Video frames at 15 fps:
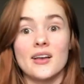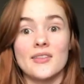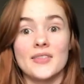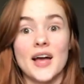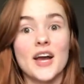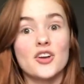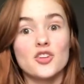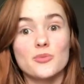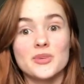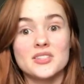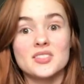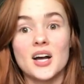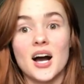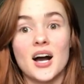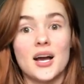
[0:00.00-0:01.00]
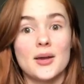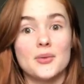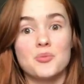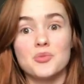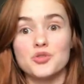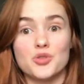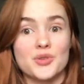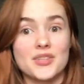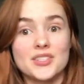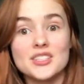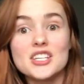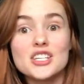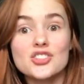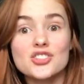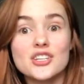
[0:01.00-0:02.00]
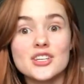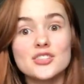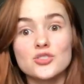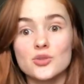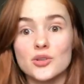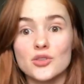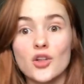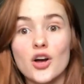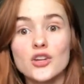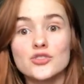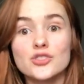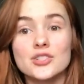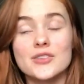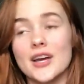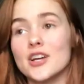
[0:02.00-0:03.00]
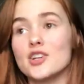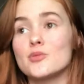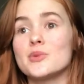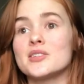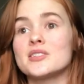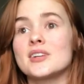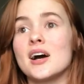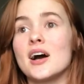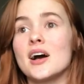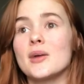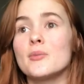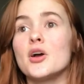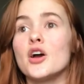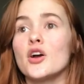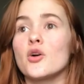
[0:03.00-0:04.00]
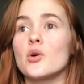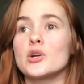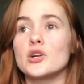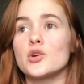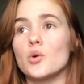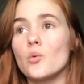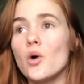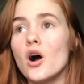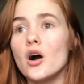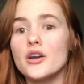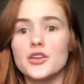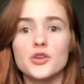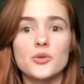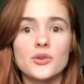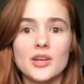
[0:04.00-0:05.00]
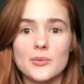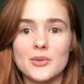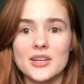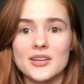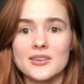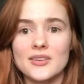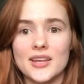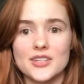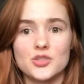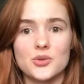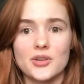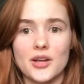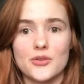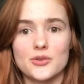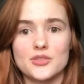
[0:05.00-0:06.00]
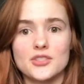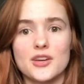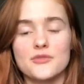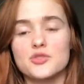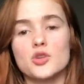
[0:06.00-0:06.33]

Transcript: That could have been time doing the dishes, doing laundry. That could have been time going on a walk. You know what I mean? Like doing other stuff.